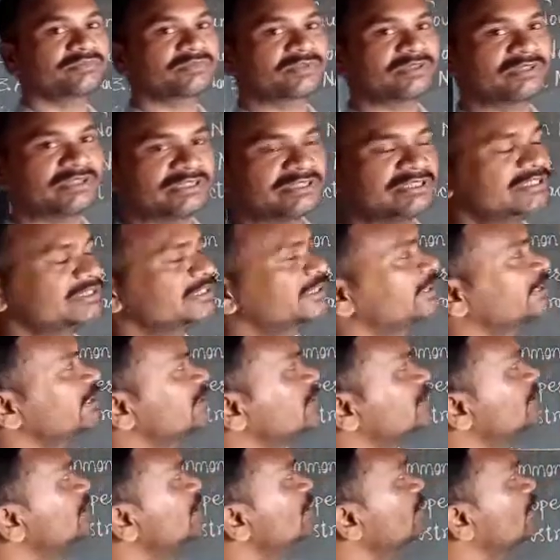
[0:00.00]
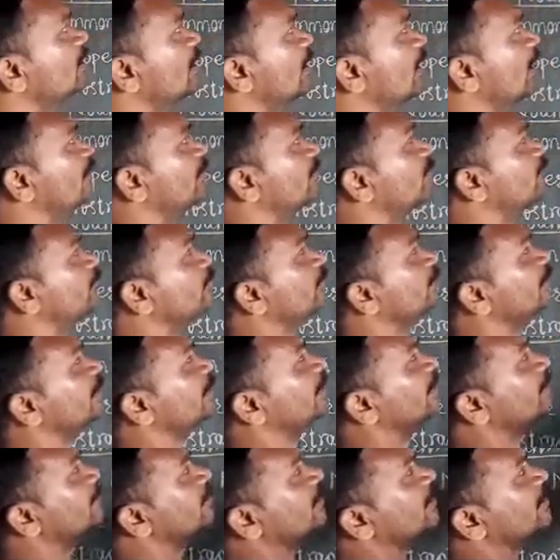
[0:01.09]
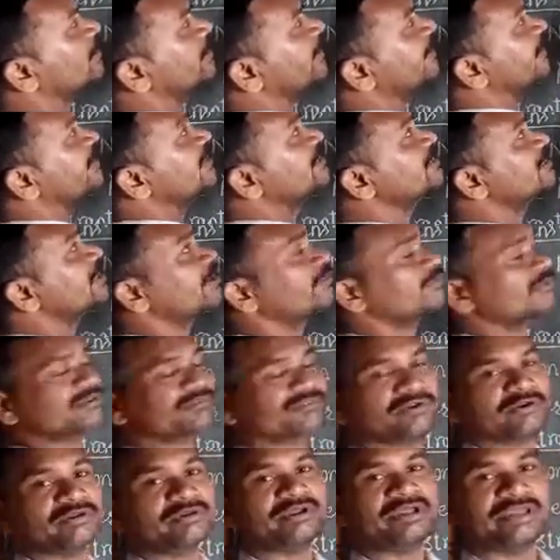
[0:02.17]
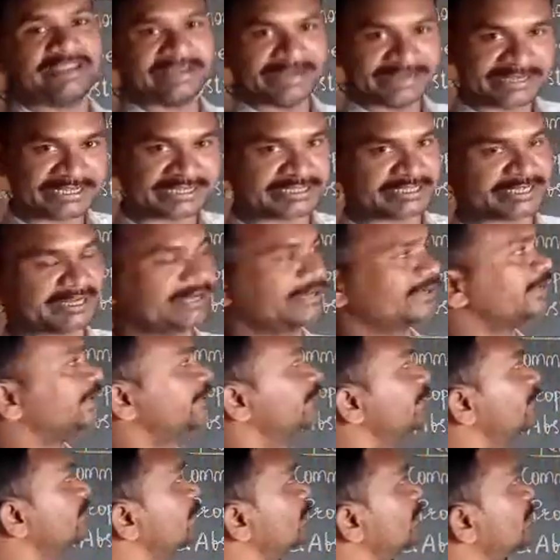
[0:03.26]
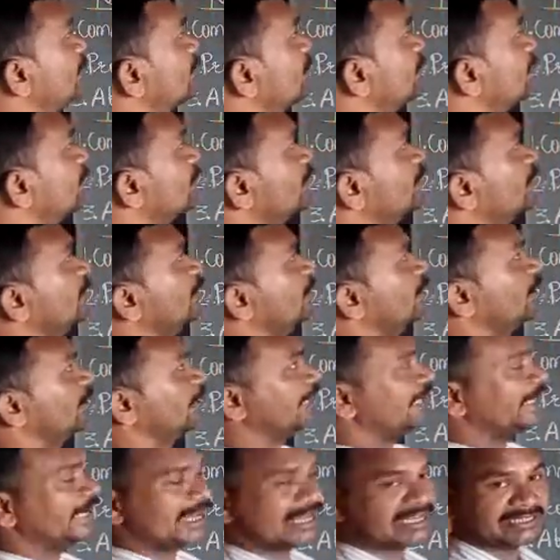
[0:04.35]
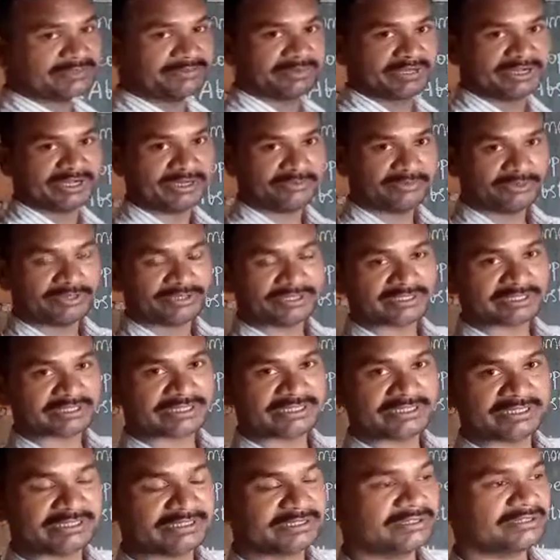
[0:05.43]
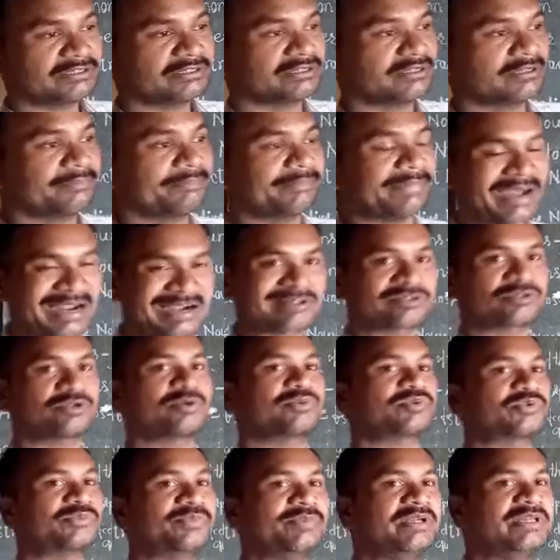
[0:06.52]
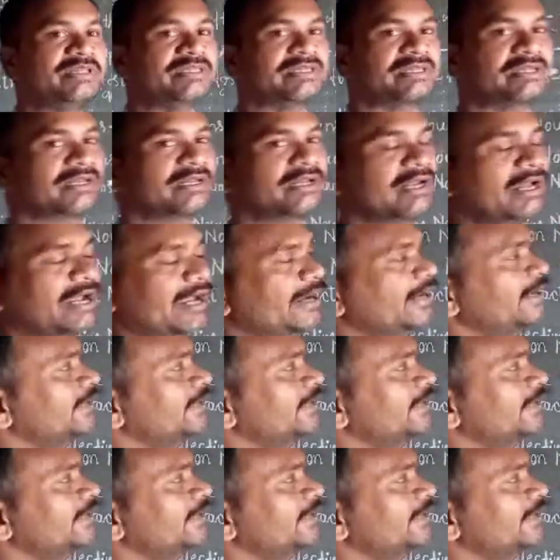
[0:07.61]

This is Kiran sir, and we're dealing with the English grammar for 8th standard. In last period, we're discussing parts of speech, and